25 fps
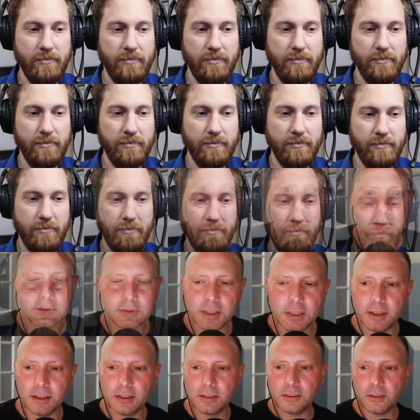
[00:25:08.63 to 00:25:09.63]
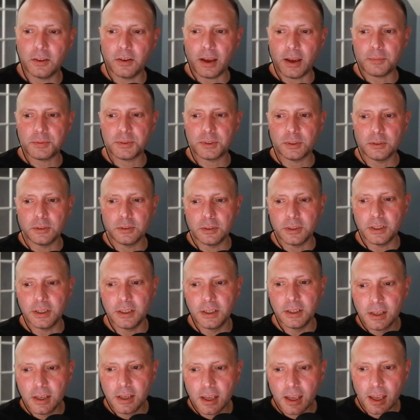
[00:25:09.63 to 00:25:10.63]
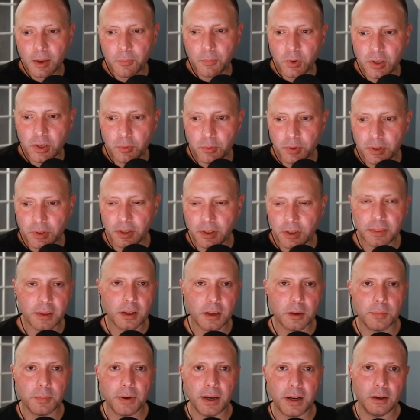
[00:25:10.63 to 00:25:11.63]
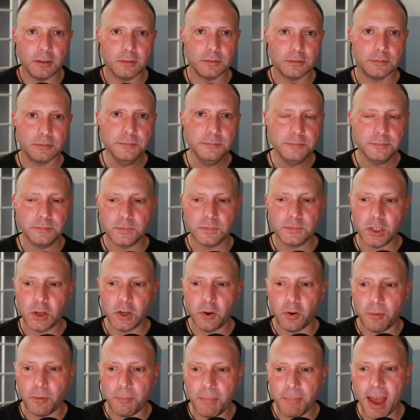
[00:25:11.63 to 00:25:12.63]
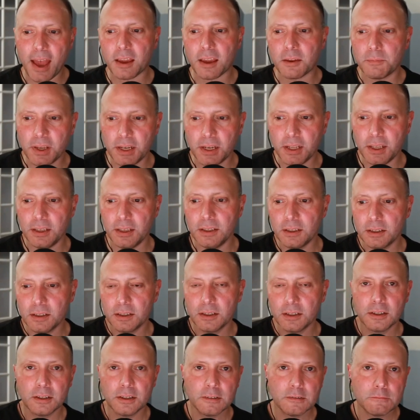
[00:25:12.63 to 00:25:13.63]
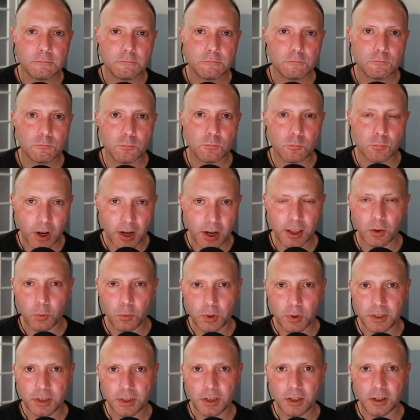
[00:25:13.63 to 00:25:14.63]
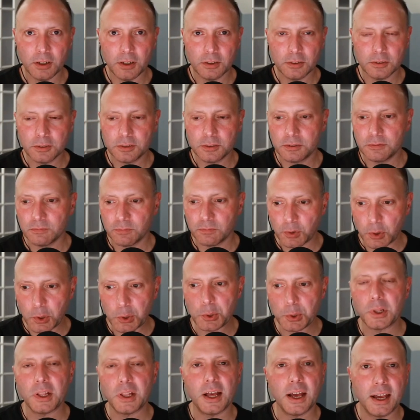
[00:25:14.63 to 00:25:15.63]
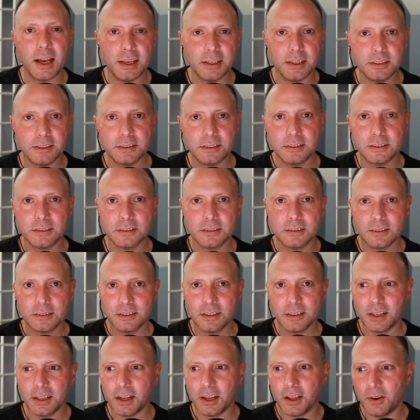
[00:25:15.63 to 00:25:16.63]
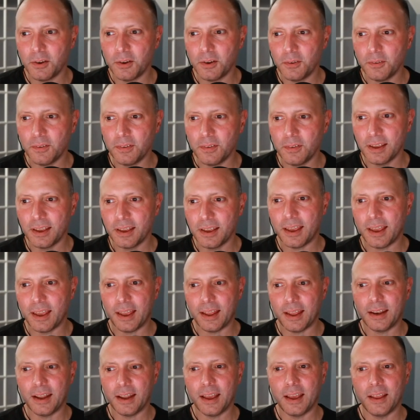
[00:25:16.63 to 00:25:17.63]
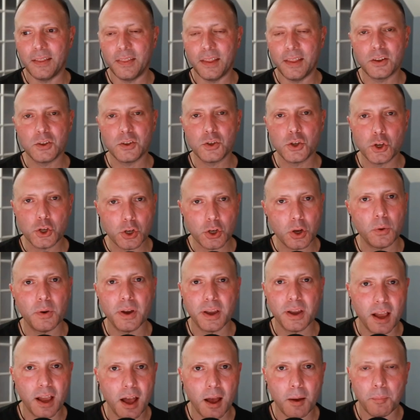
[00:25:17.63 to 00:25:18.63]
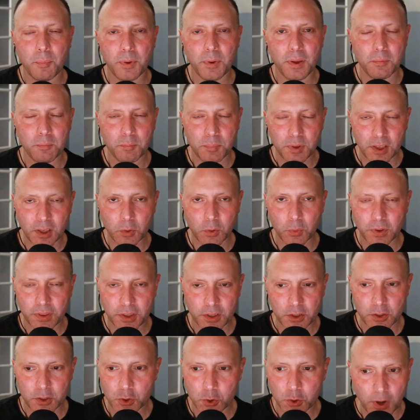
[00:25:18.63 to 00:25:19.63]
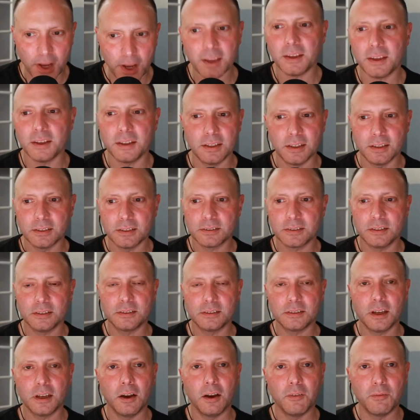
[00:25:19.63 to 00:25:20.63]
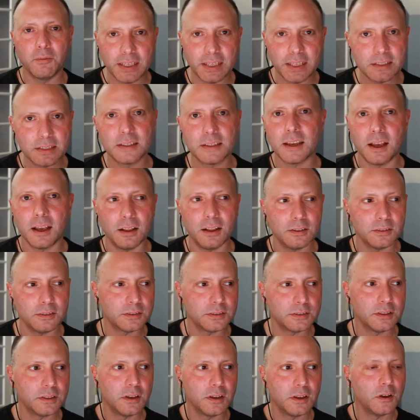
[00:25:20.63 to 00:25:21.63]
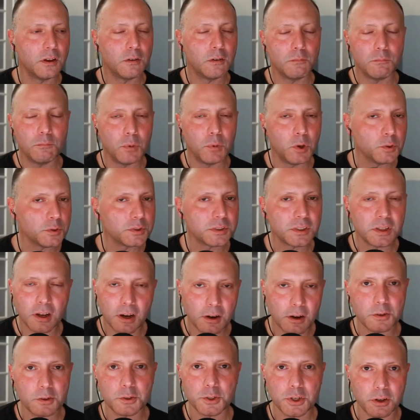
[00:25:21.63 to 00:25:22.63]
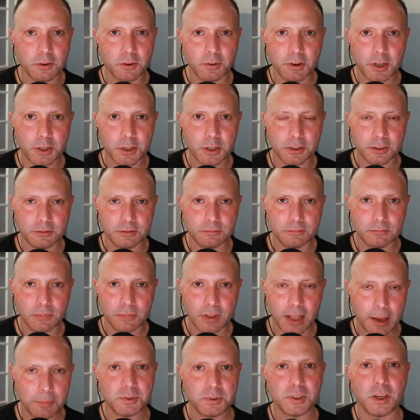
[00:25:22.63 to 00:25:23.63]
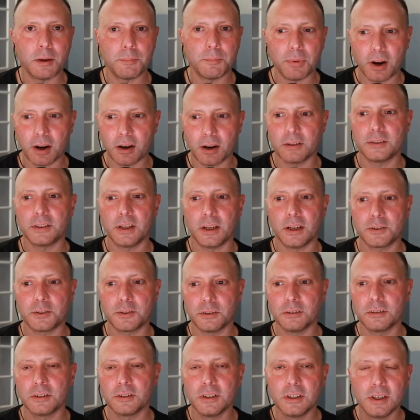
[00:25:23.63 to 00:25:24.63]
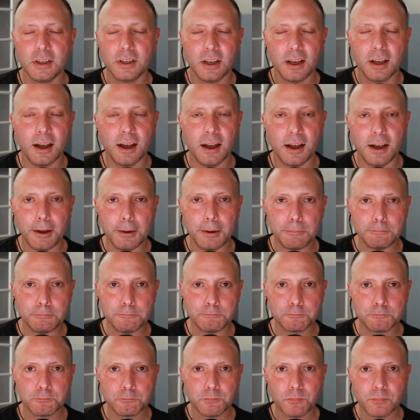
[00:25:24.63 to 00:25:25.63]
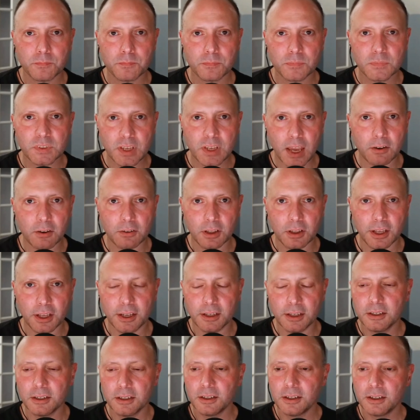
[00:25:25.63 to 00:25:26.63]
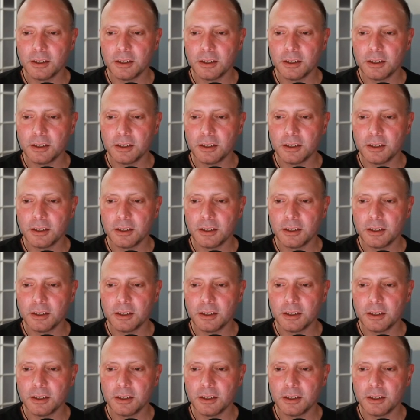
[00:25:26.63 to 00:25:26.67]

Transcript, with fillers: Yeah. Yeah. No, absolutely. And when, when you think about, you know, a Mac mini running Windows virtualized, you know, and, and then showing up and being within striking distance of Intel's most current generation laptop architecture, um, Tiger Lake,